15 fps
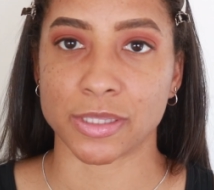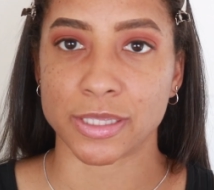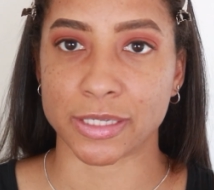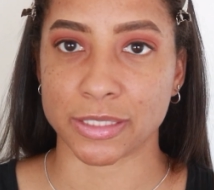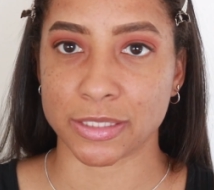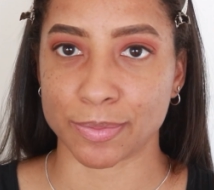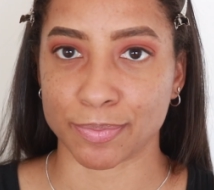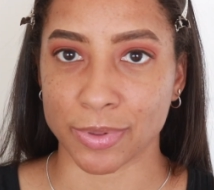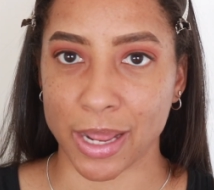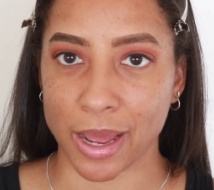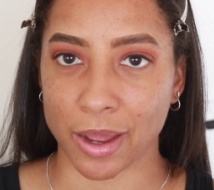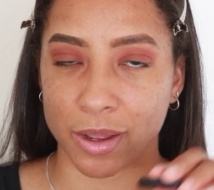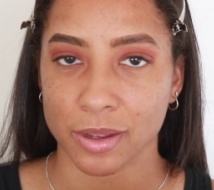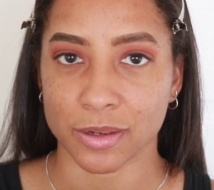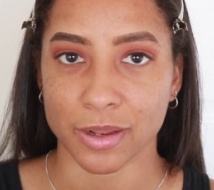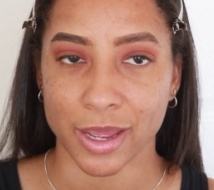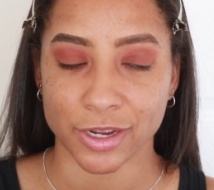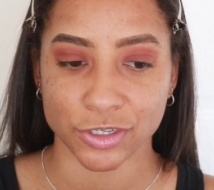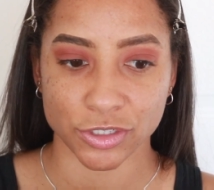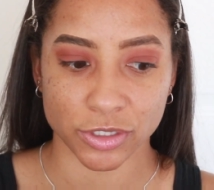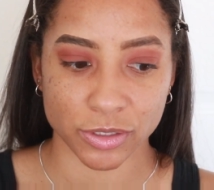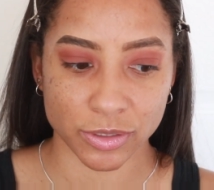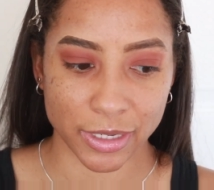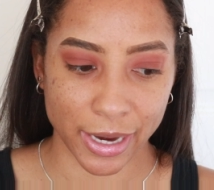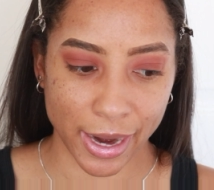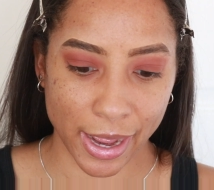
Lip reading: this black lash glue that I